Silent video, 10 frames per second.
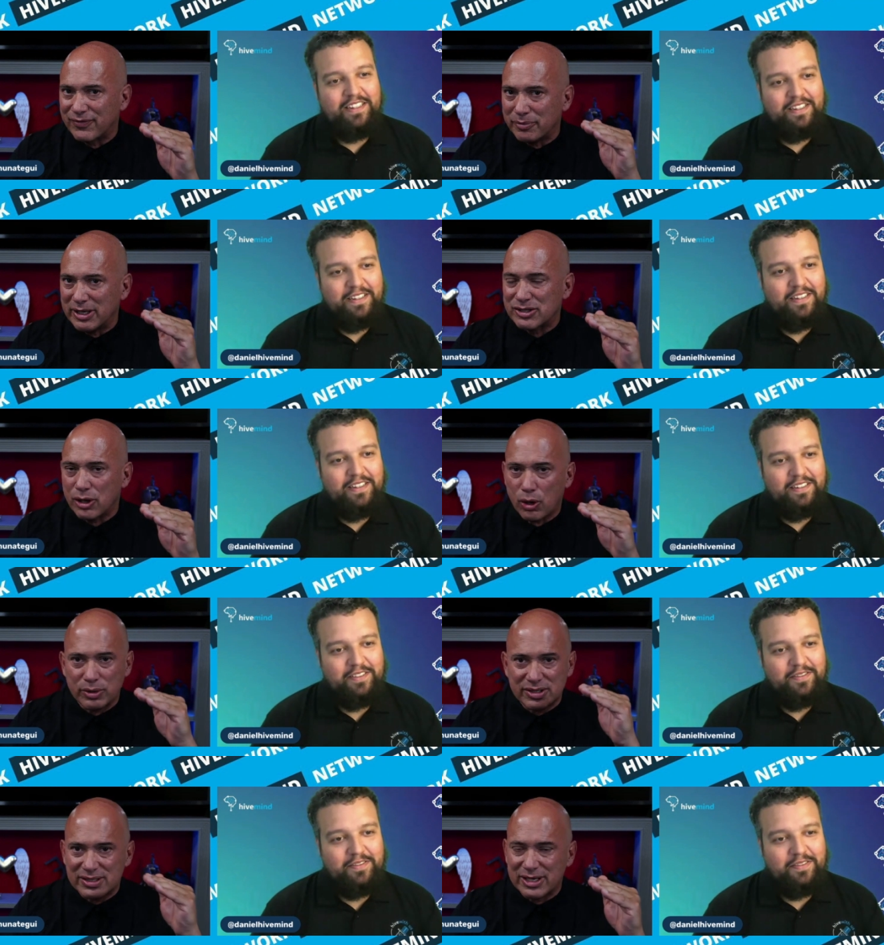Speaker 1: for me, it's
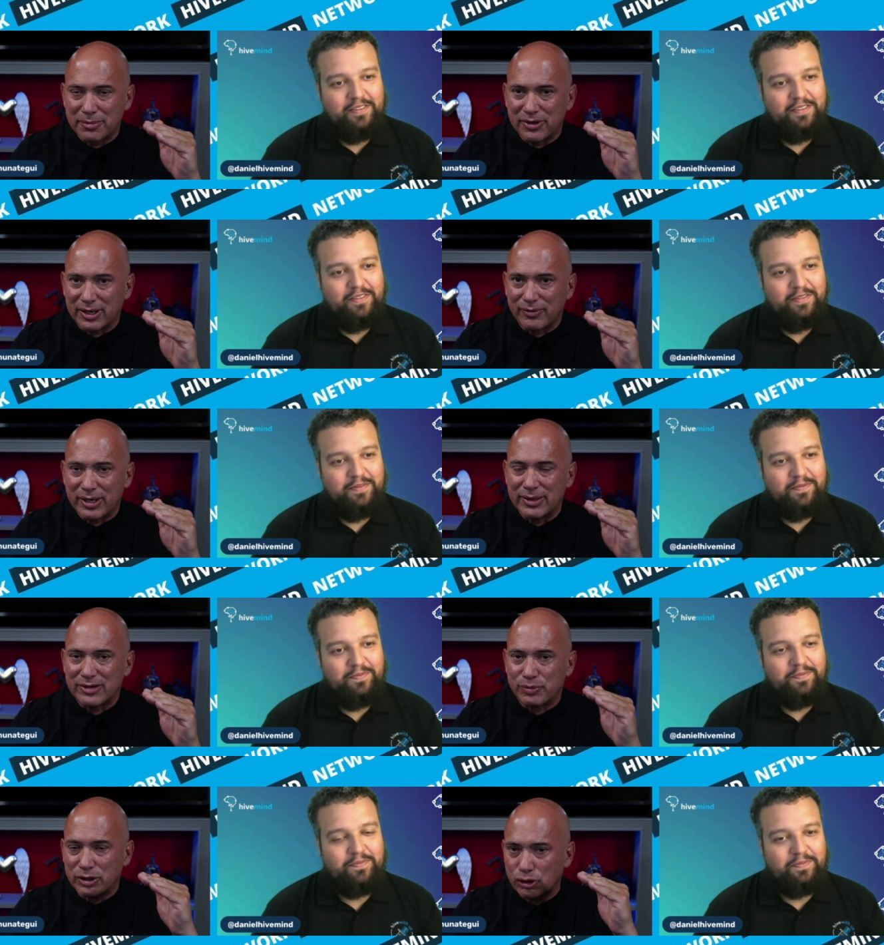always the same thing, right?
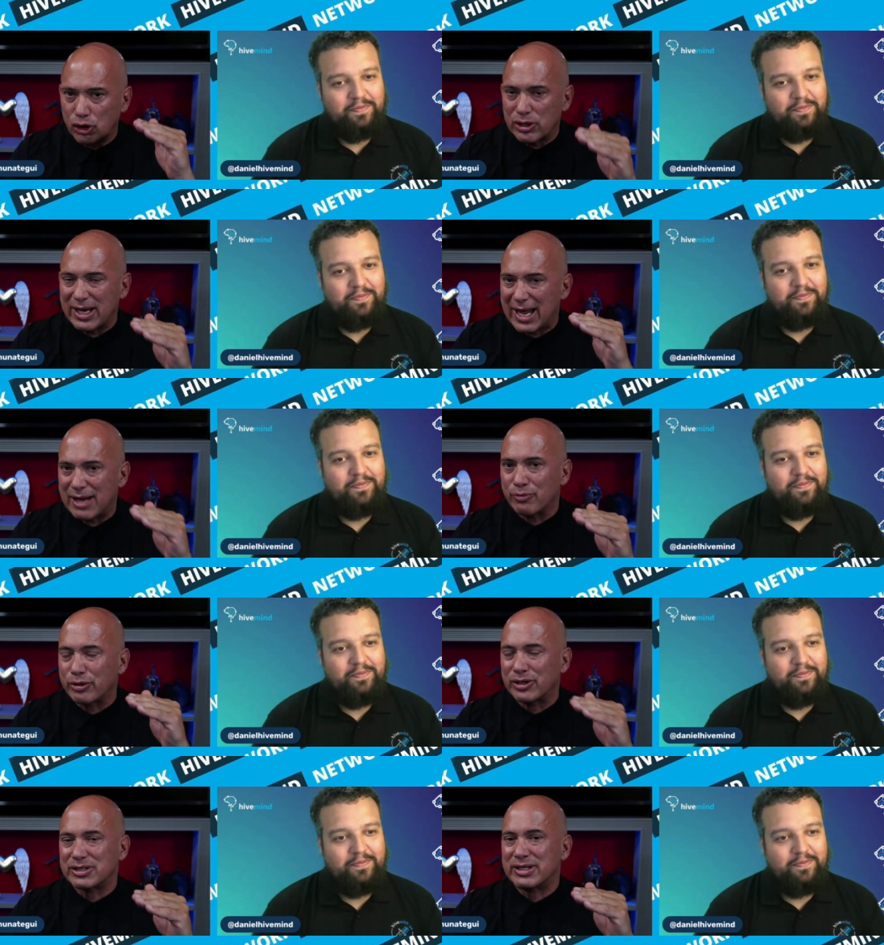As we look at
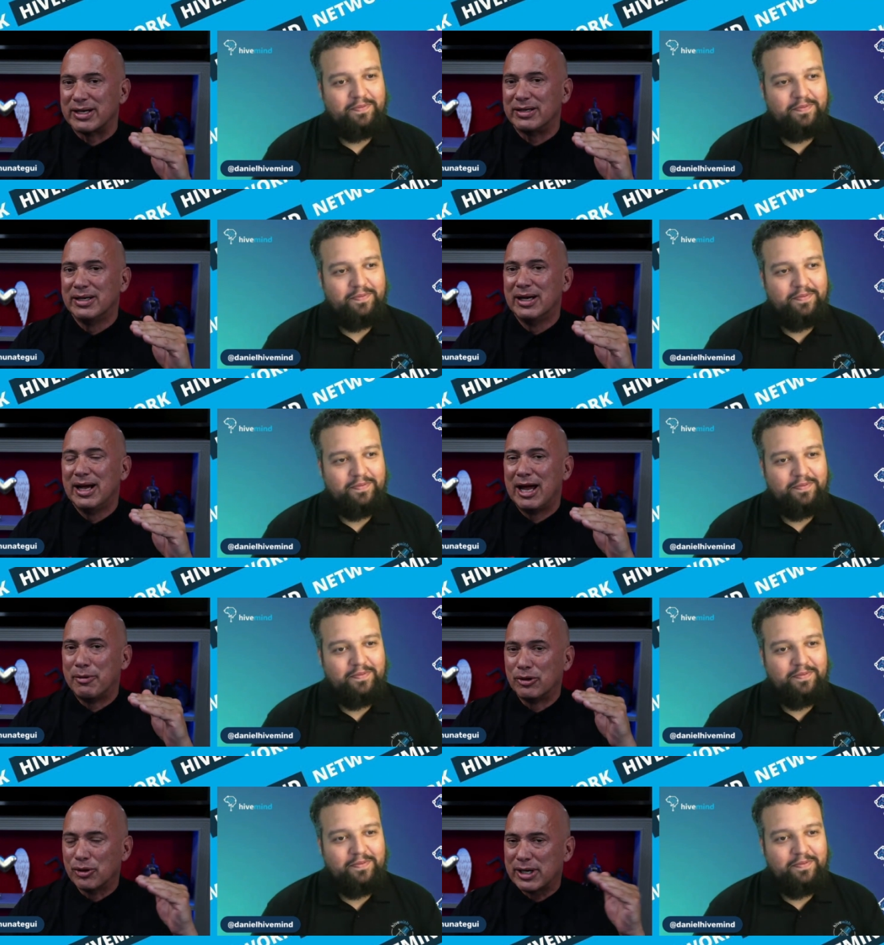real estate and
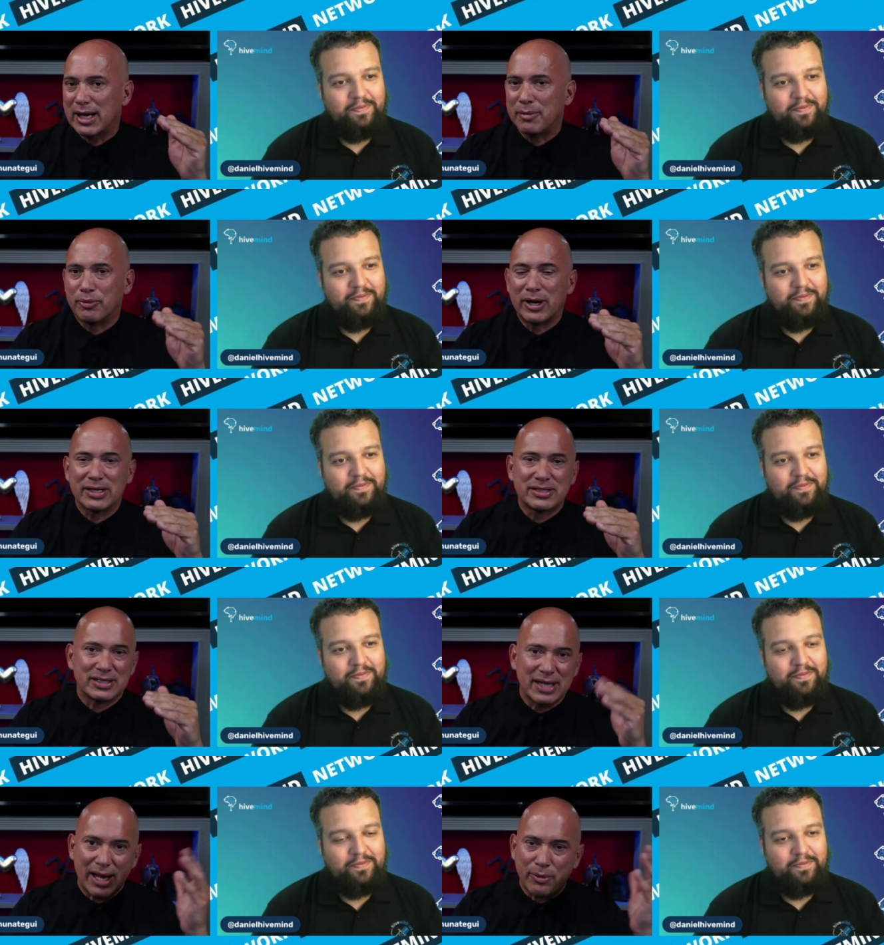we look at a brand that
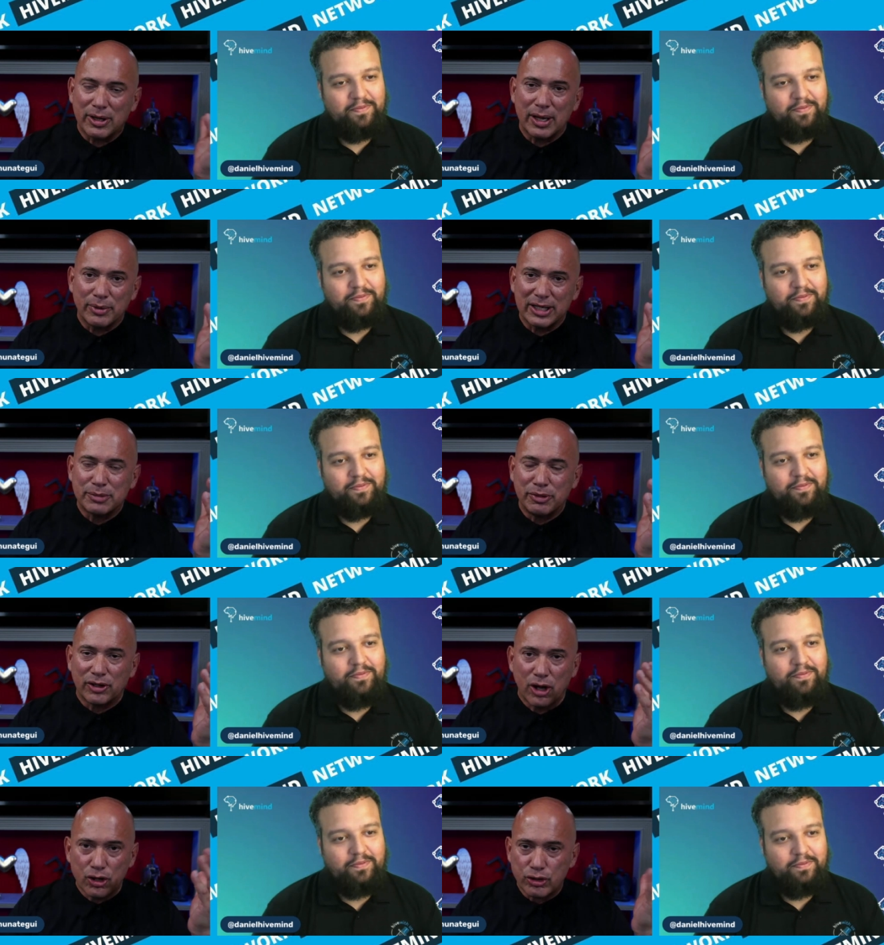says, "Hey, I want to, I would like to
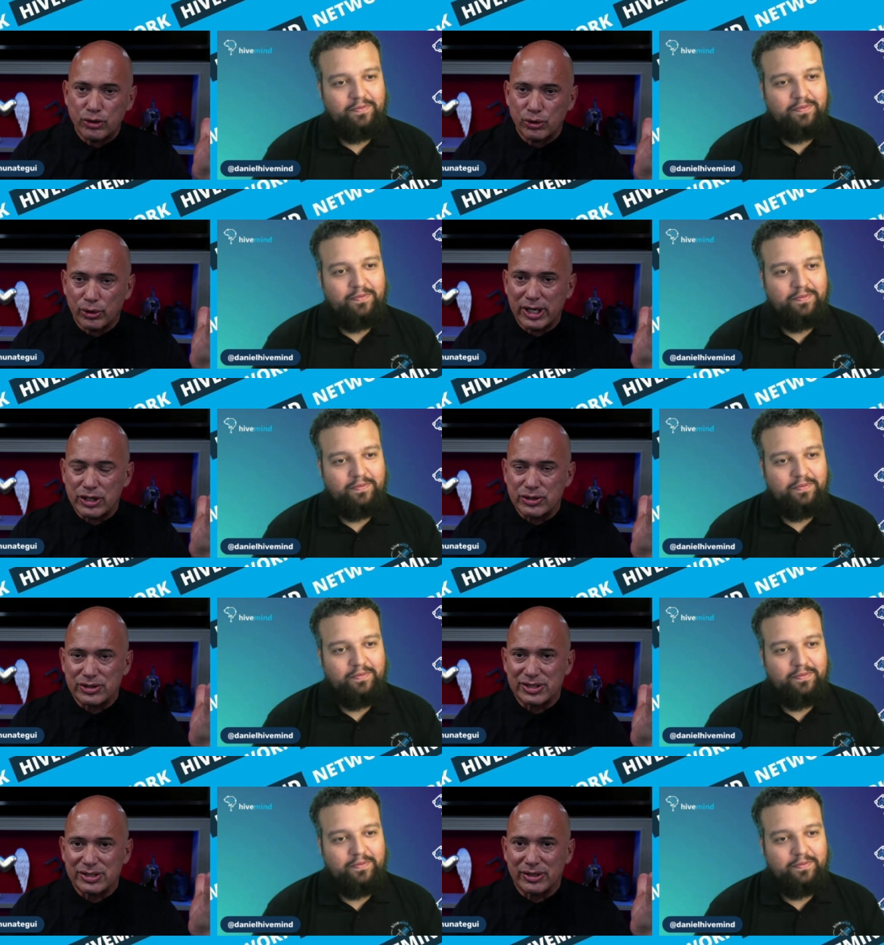build 100 new
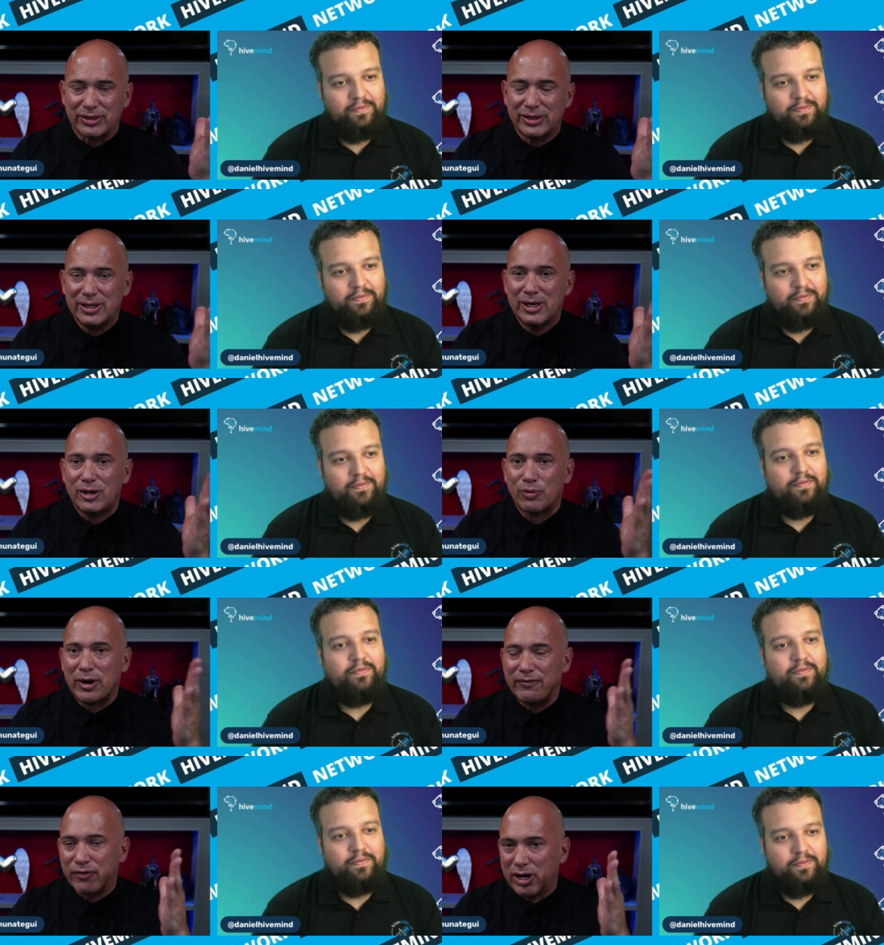locations this year,"
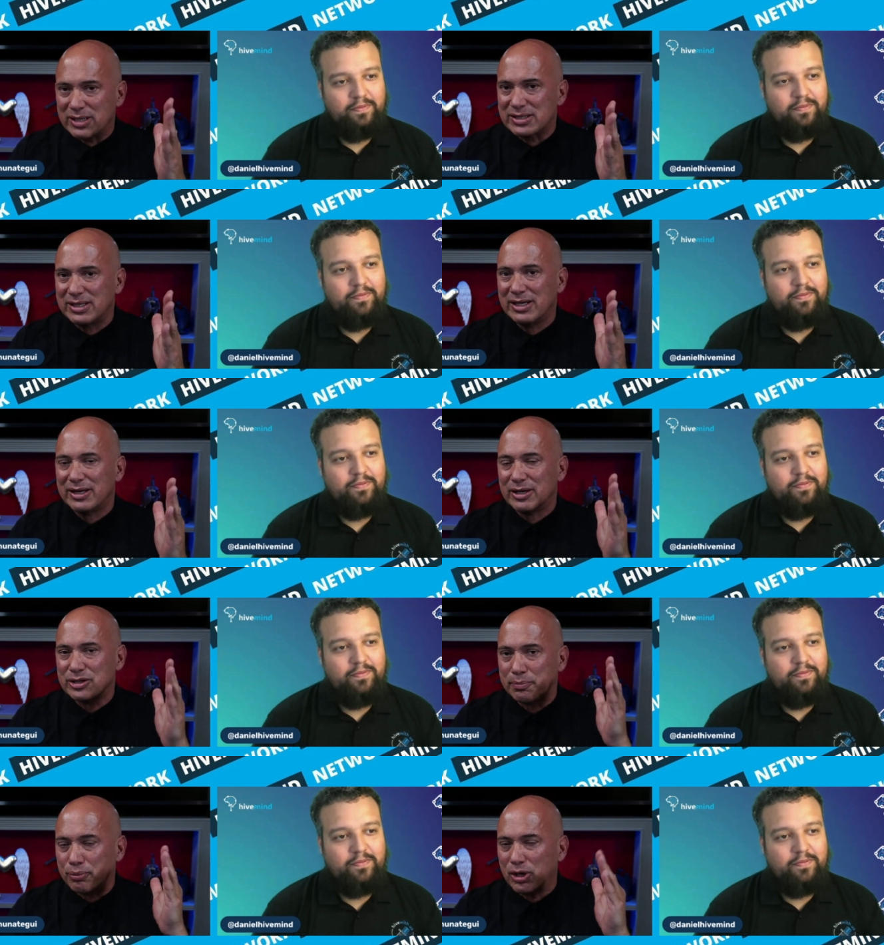right? For us, there's
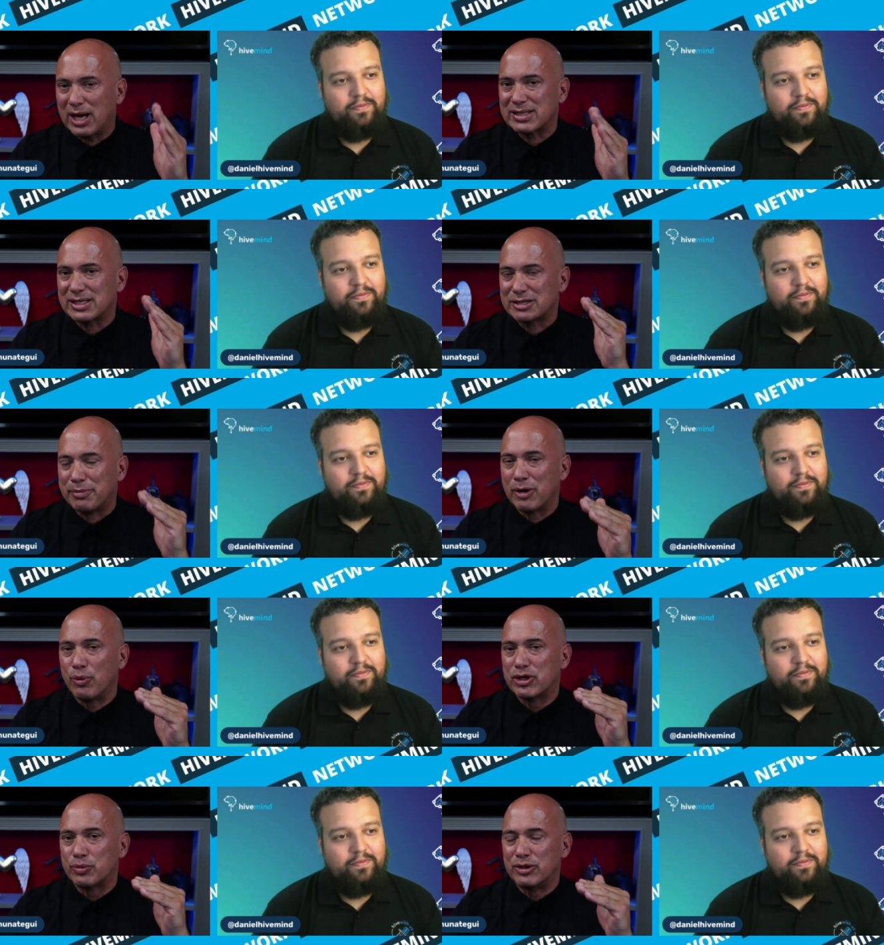a process by
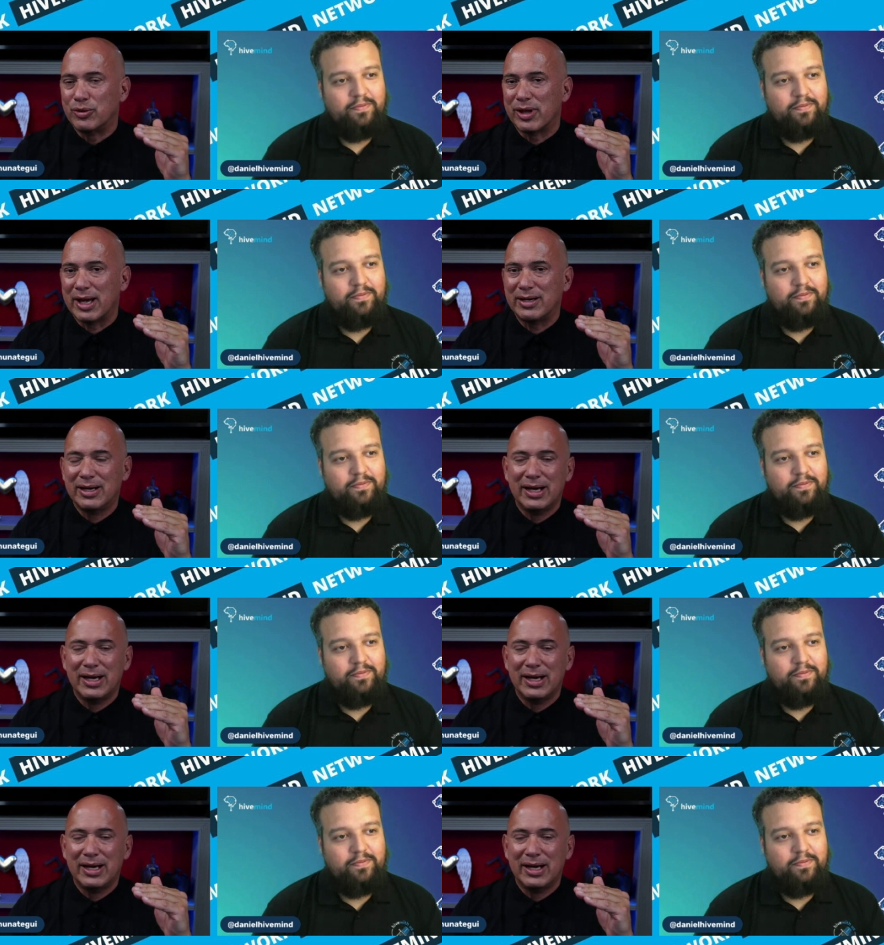which we do that.